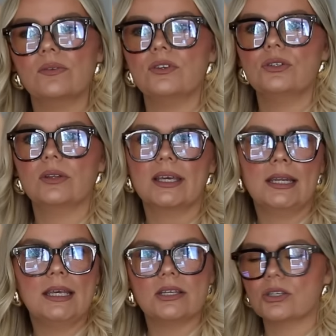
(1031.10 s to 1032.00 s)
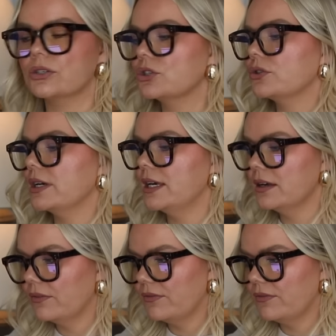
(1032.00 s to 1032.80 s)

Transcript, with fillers: if you do like an Easter tree,